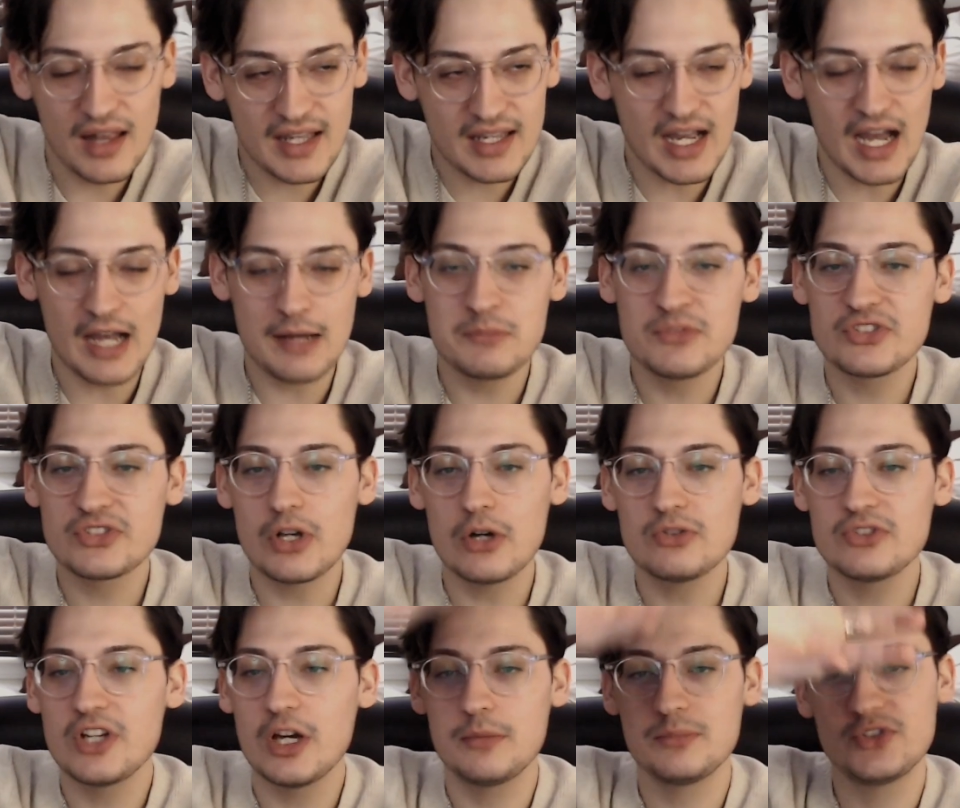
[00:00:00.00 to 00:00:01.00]
Like I'm
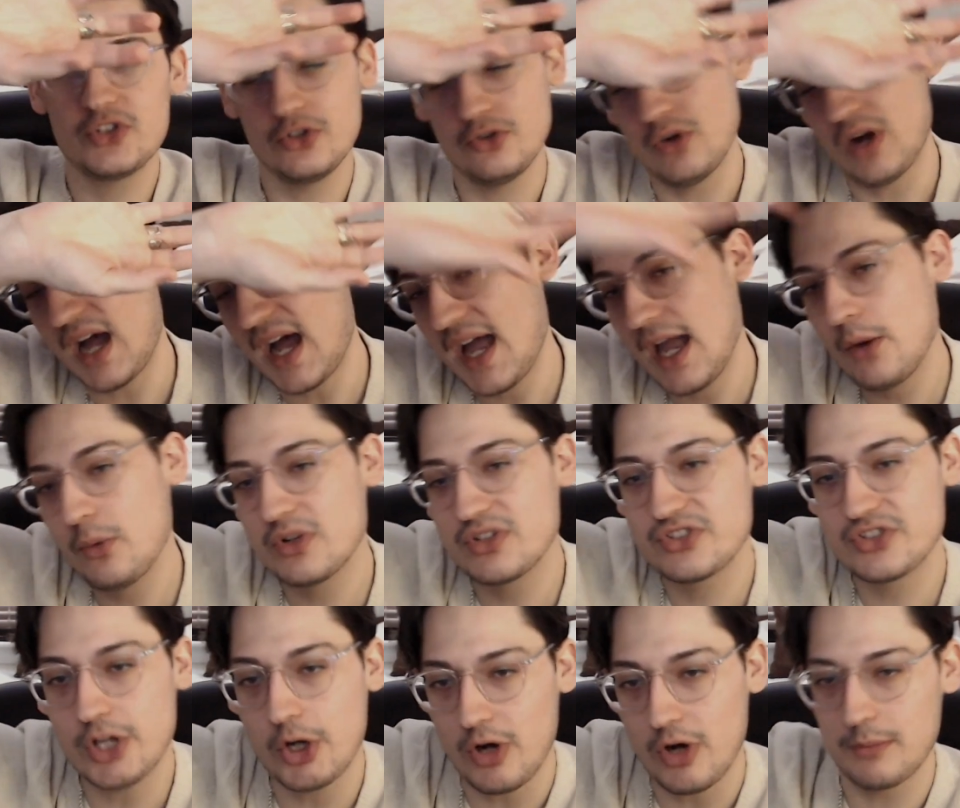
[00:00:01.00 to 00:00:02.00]
so dumb too. I
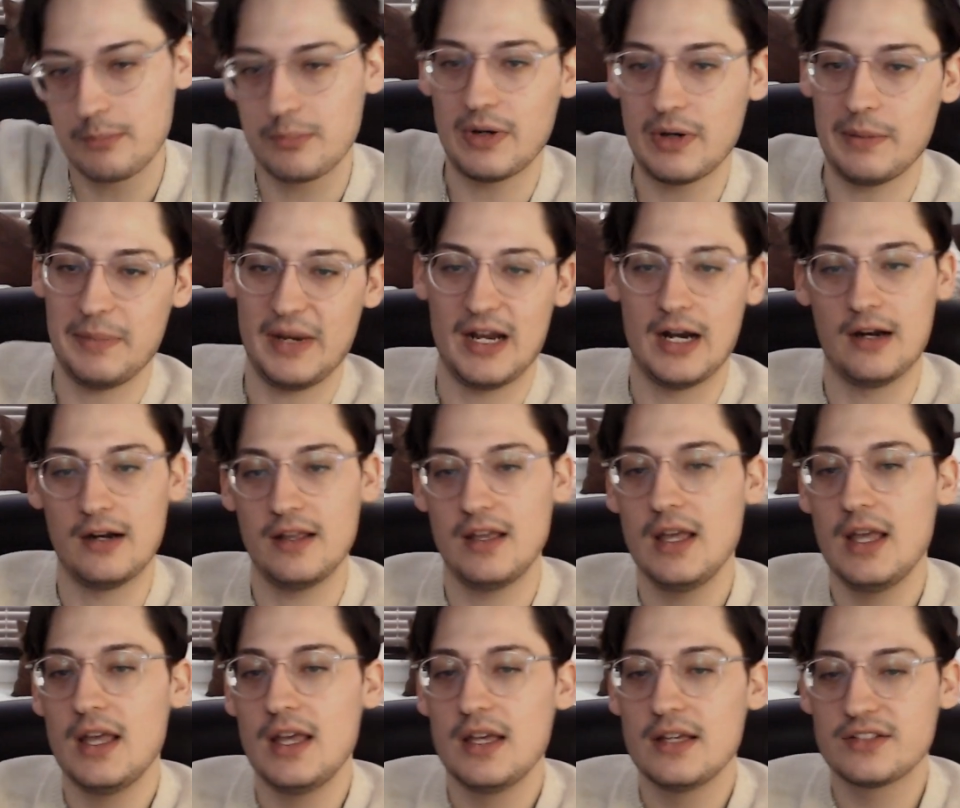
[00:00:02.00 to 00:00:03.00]
was so unprepared.
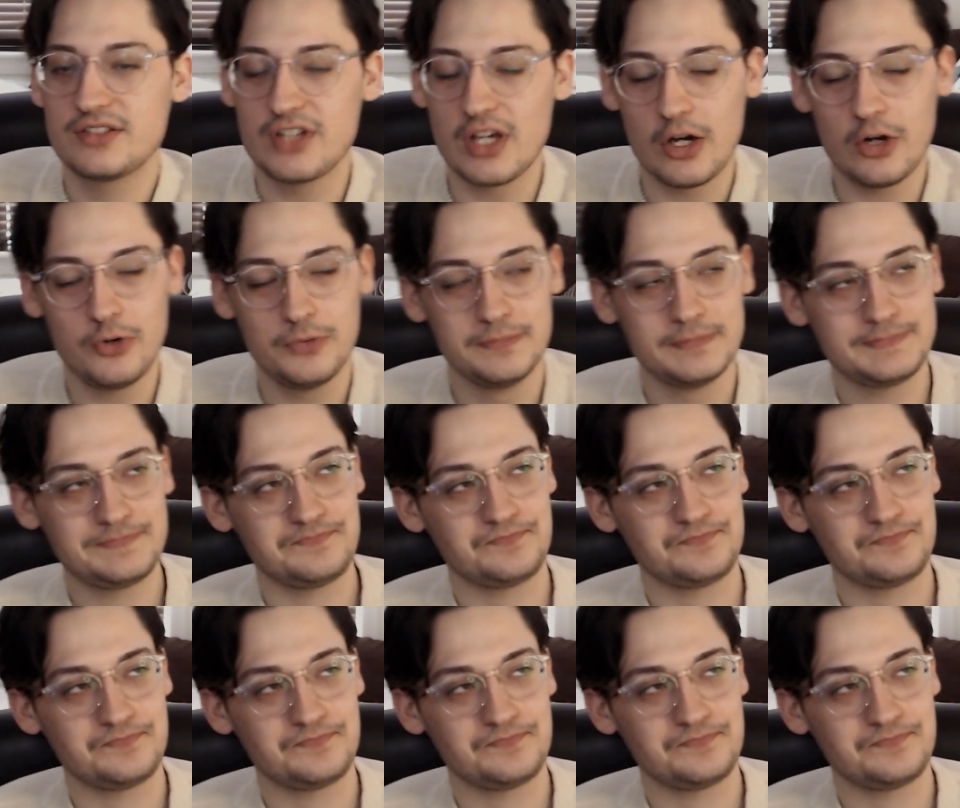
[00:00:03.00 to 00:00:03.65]
So